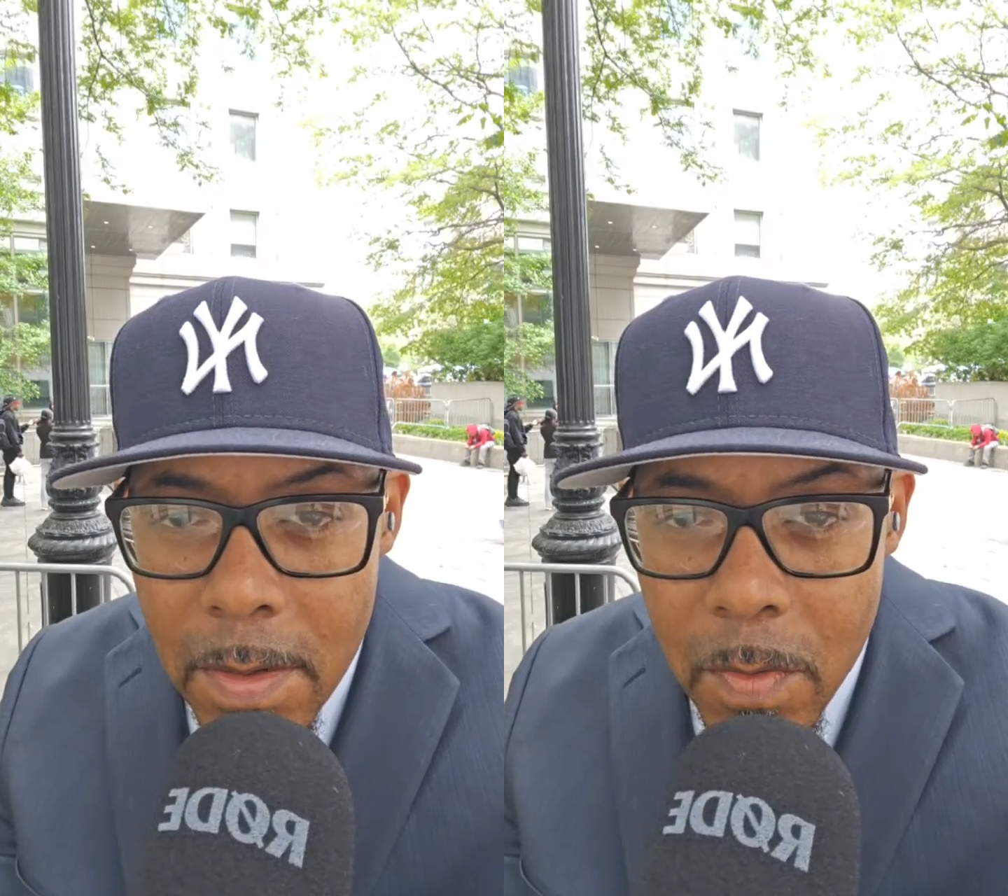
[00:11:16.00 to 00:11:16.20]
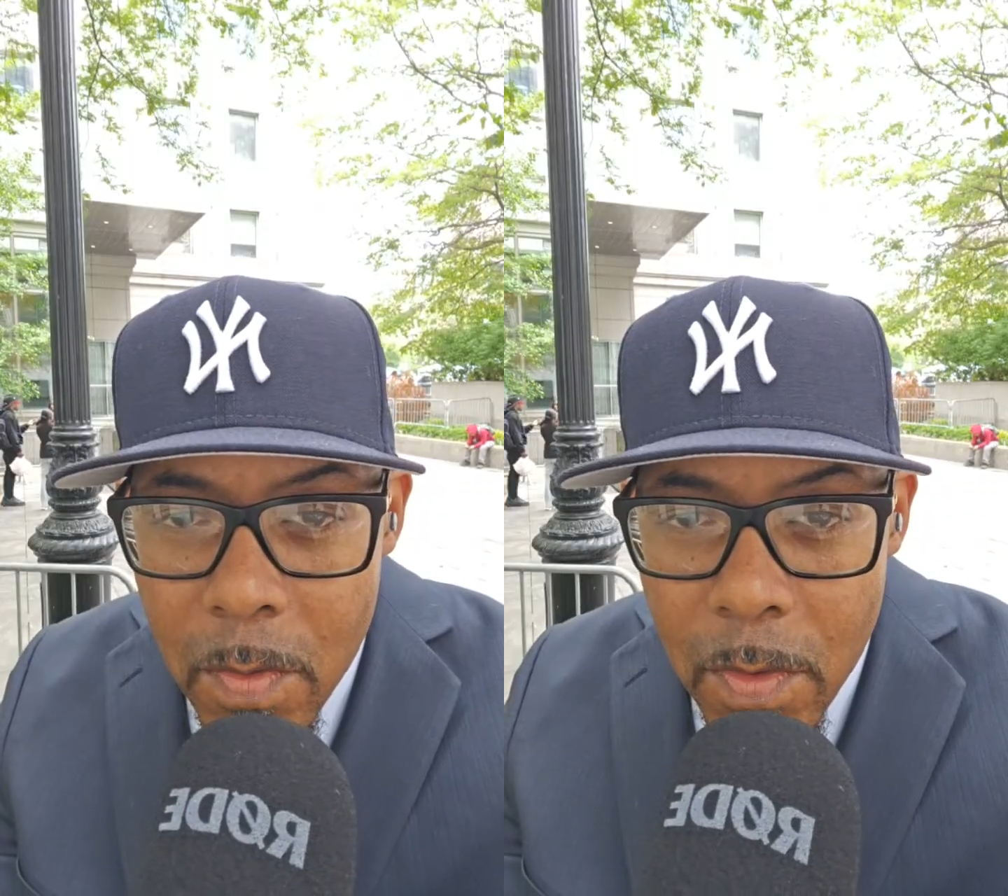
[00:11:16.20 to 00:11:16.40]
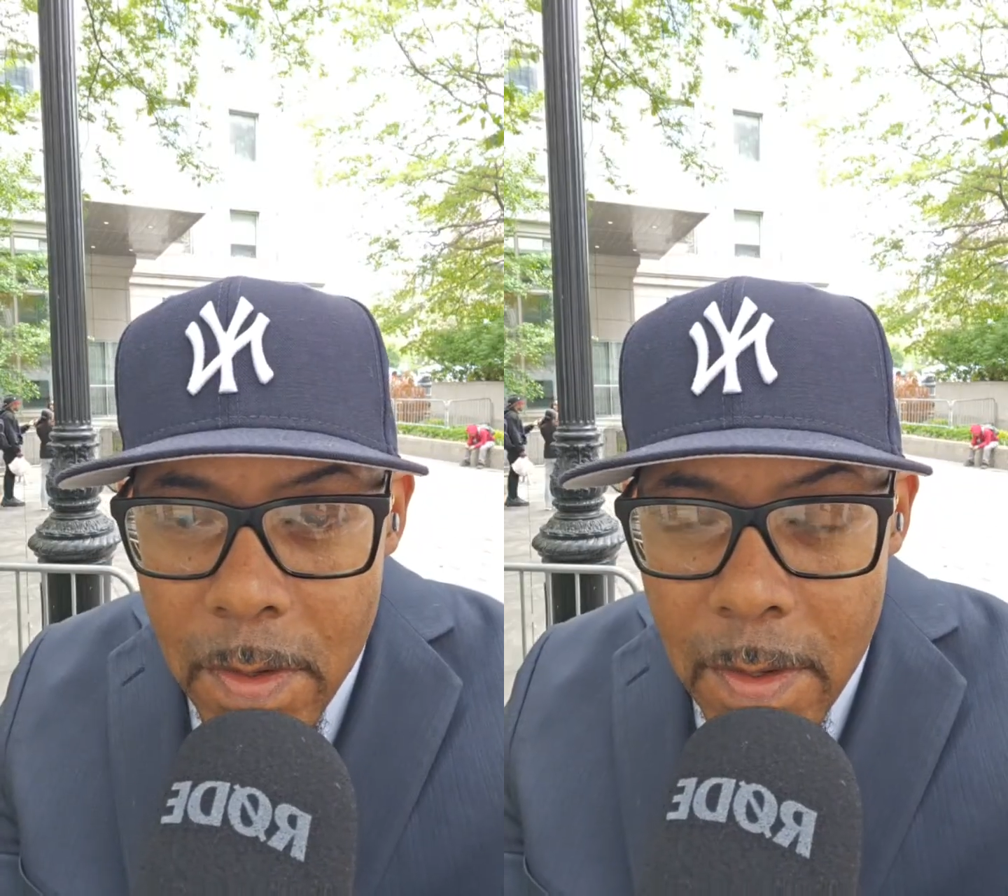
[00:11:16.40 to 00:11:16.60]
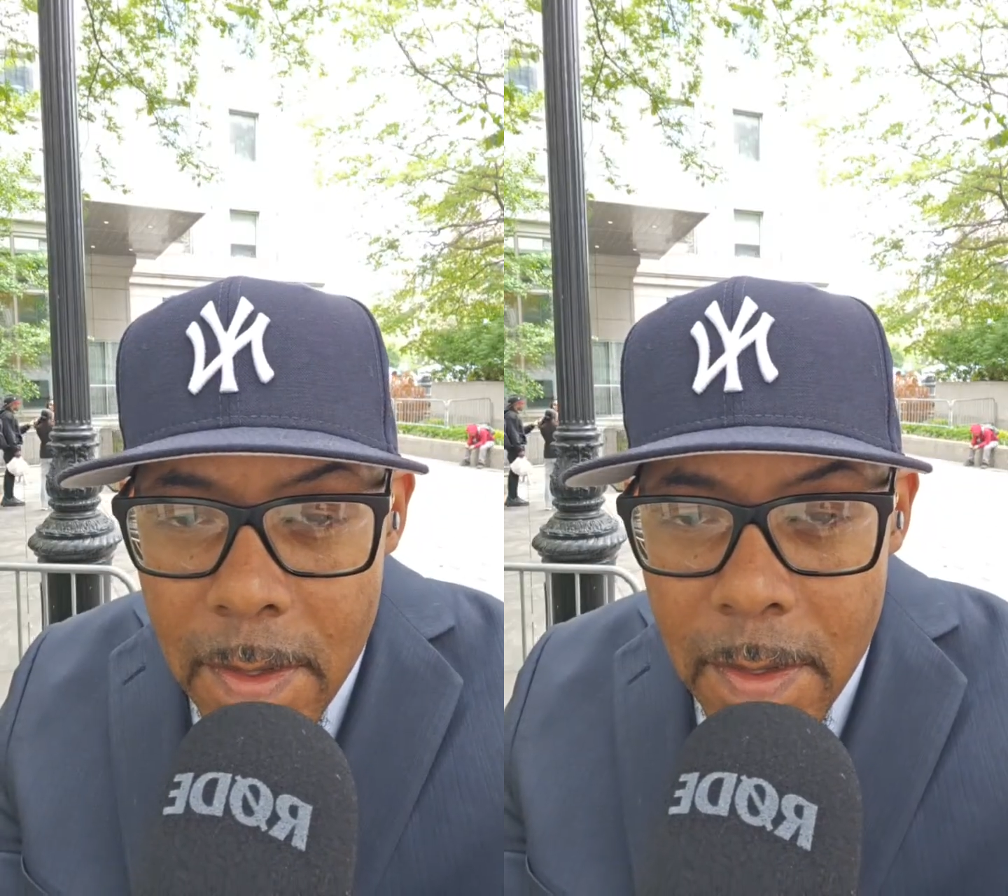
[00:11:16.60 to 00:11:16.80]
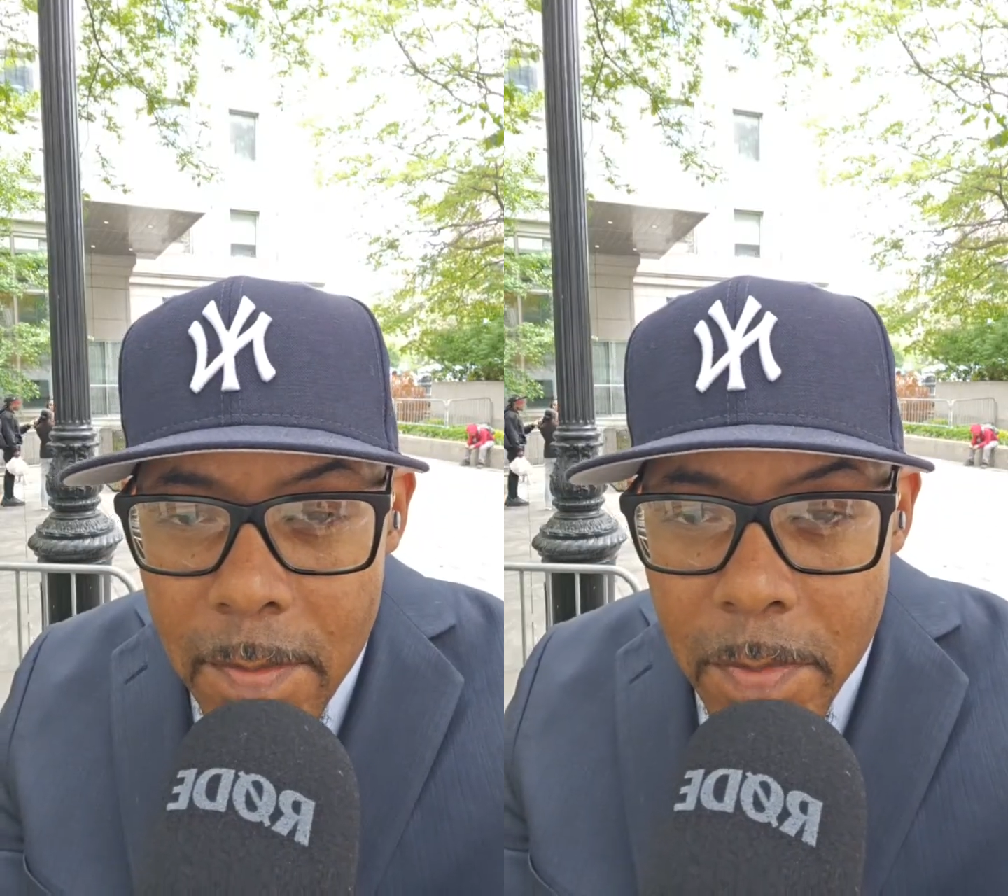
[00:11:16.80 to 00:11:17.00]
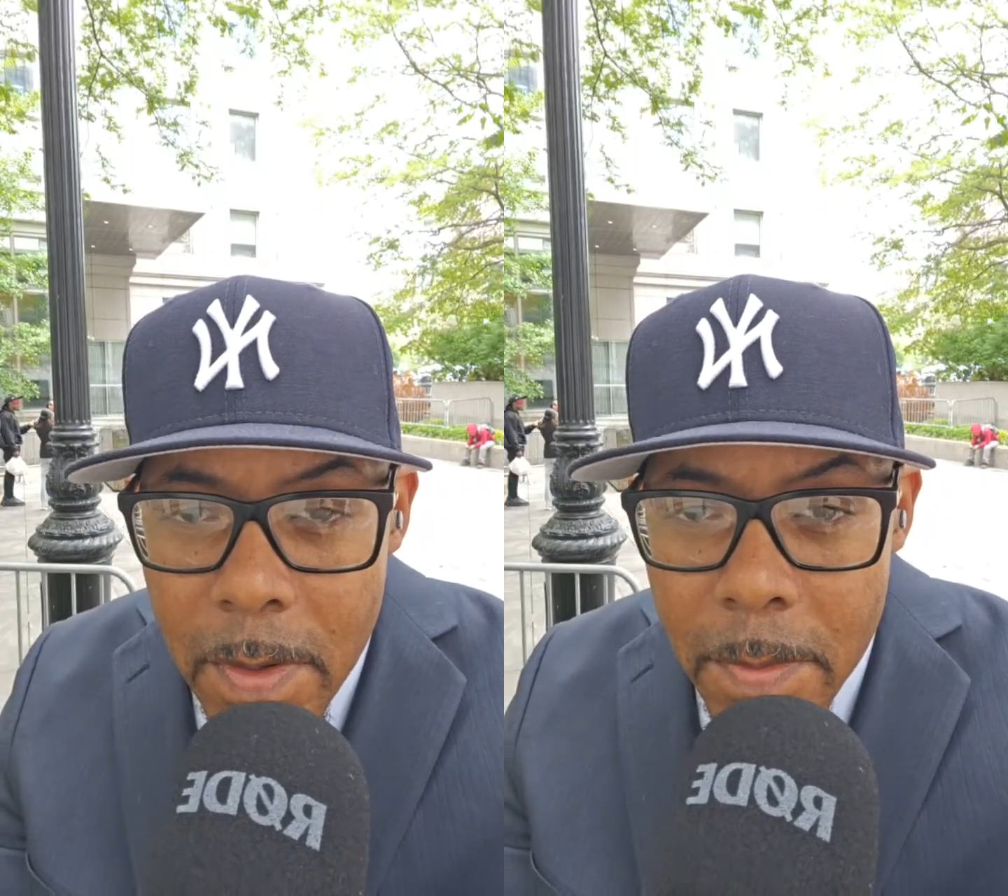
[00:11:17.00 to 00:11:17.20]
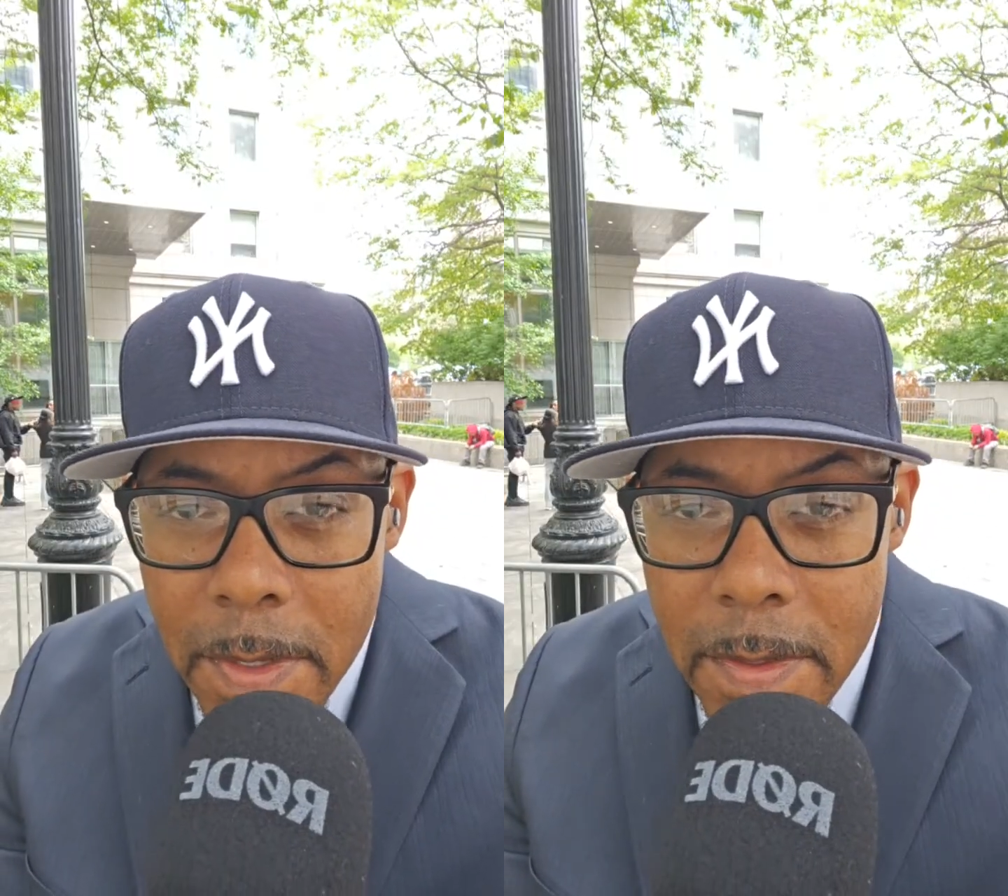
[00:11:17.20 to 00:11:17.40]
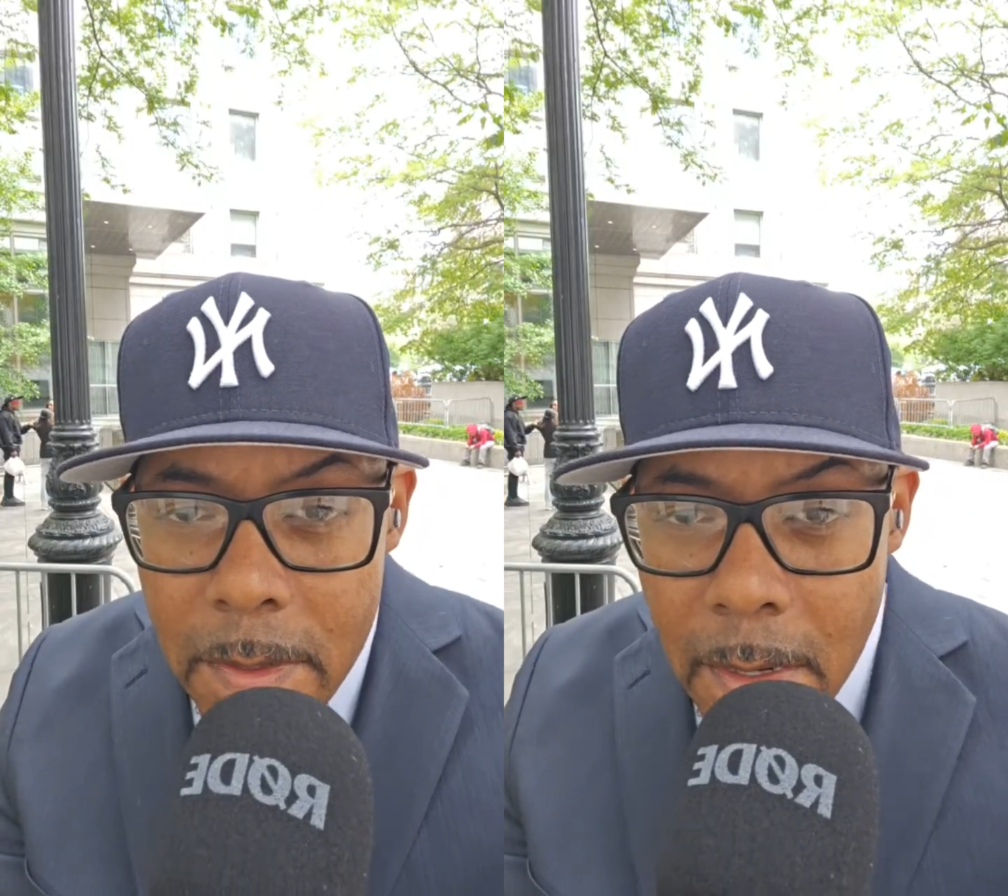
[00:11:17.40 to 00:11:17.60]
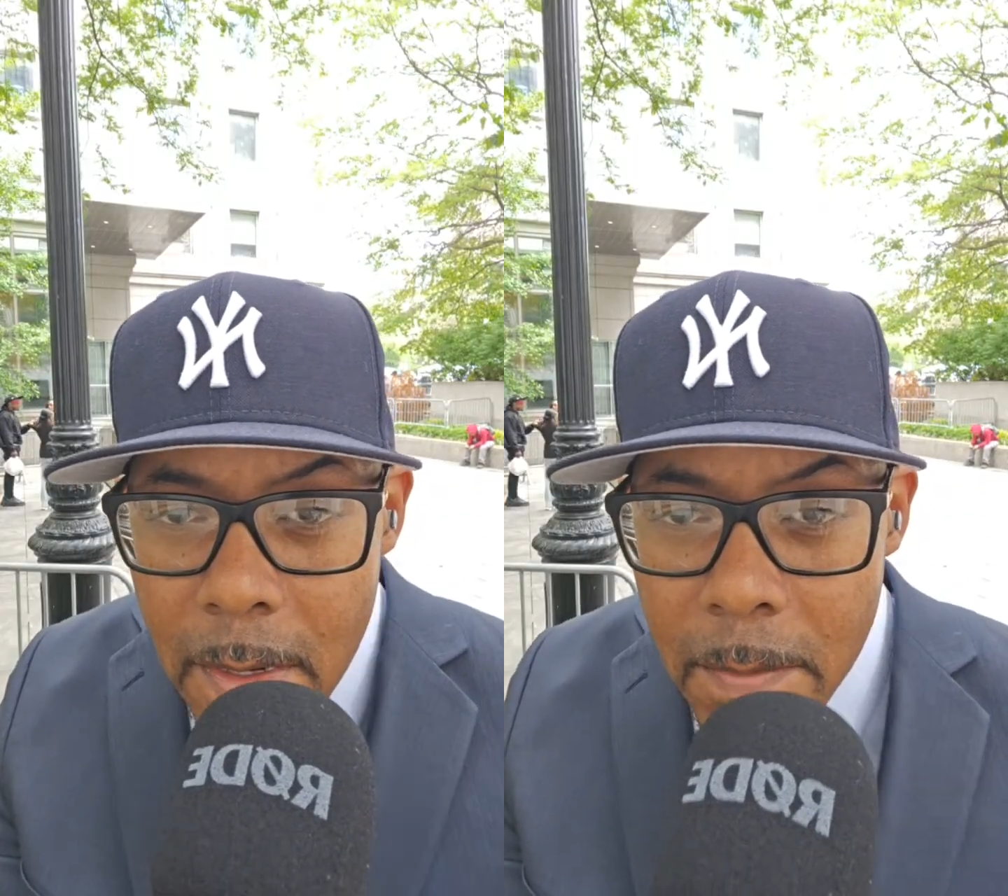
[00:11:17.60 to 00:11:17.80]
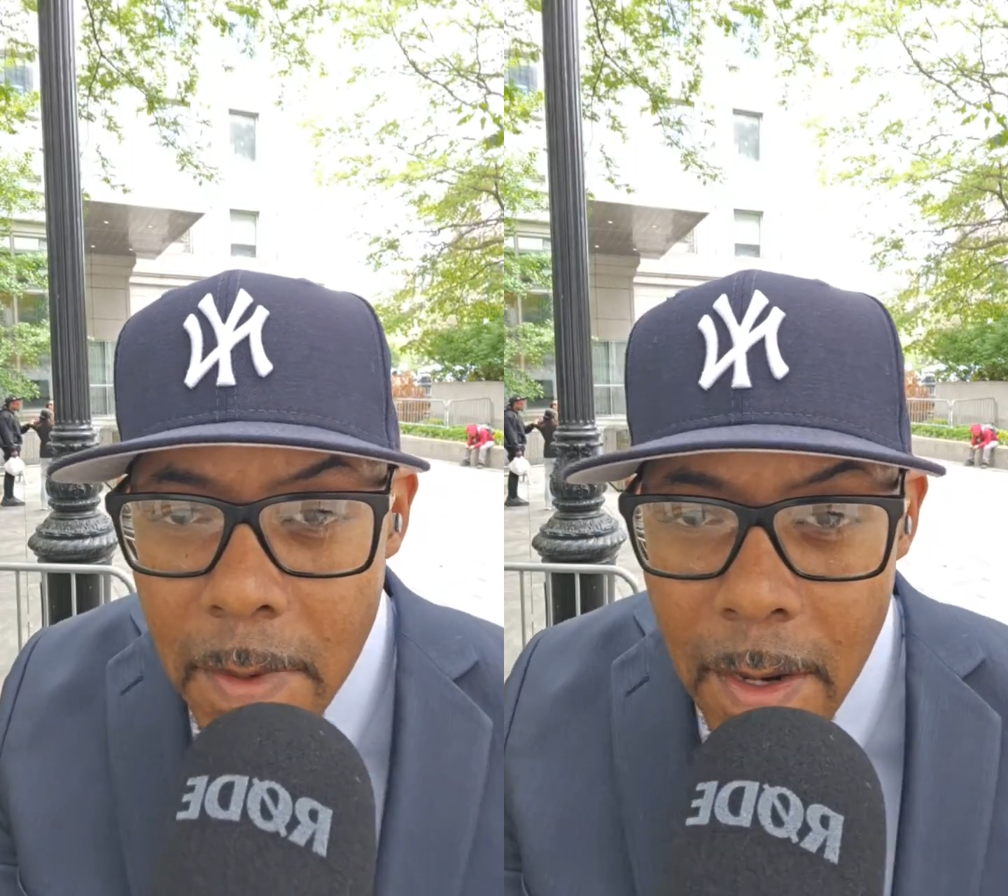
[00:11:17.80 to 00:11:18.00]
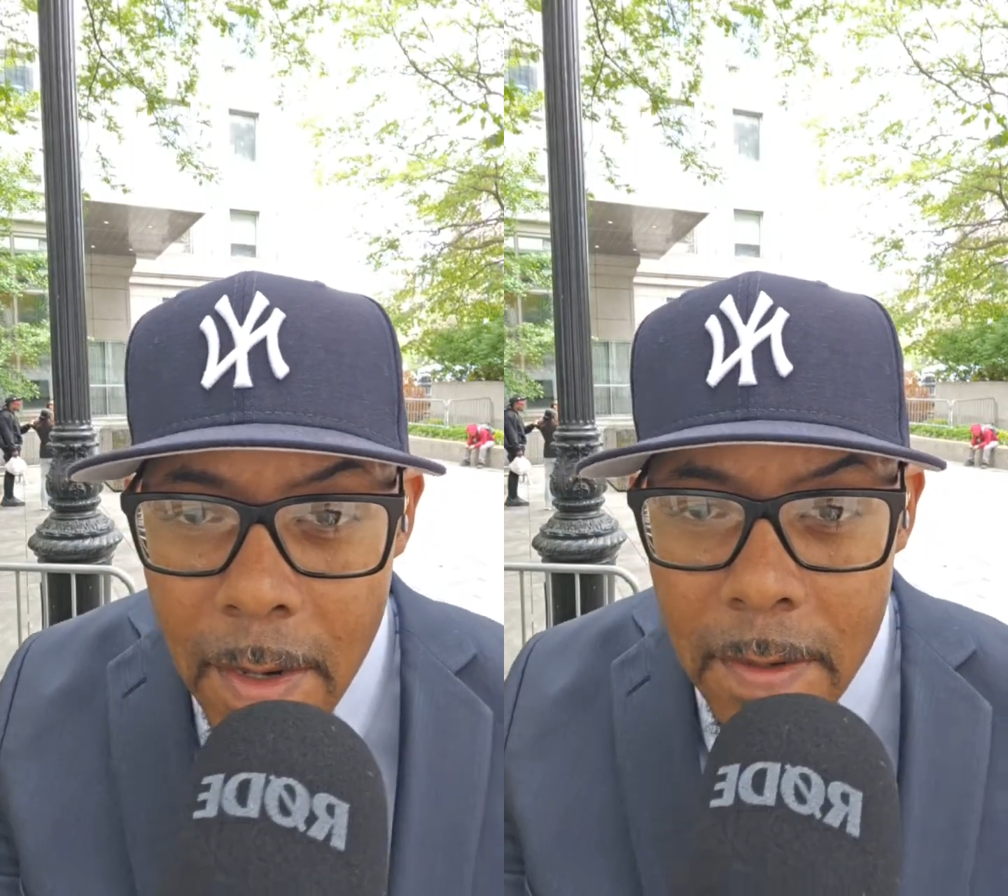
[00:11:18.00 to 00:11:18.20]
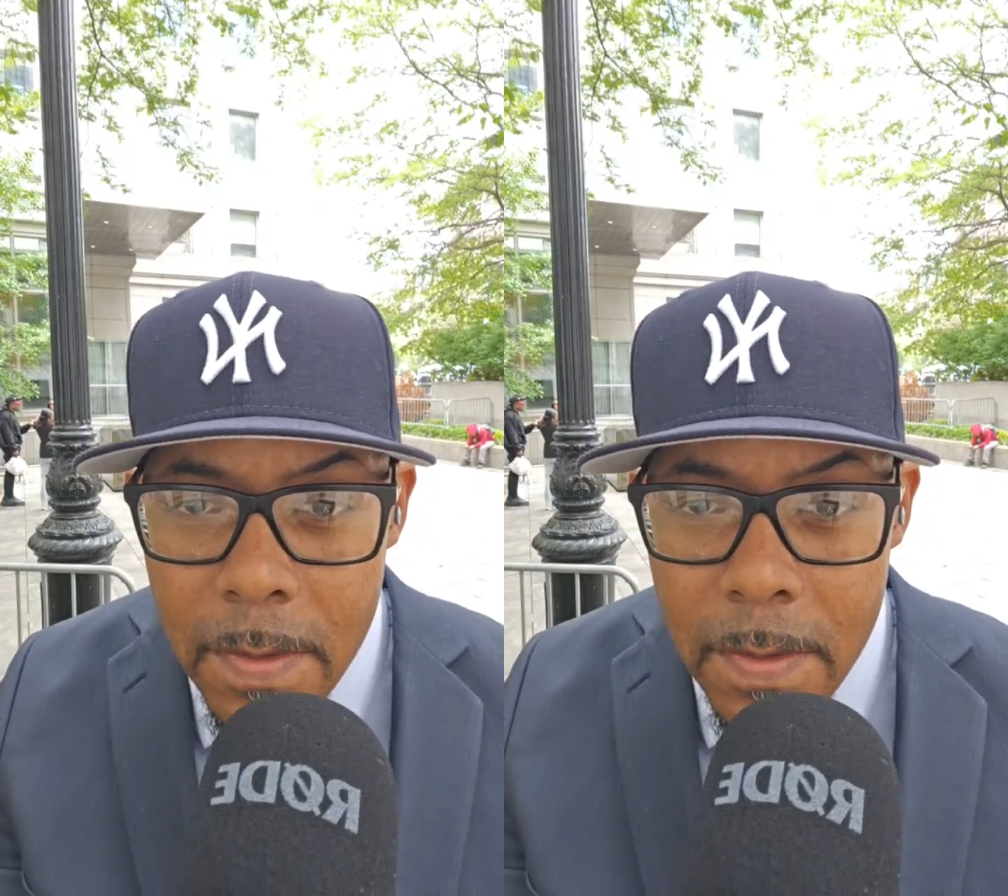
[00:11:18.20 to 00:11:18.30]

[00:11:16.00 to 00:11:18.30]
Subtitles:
warning. Put them in the sandbox.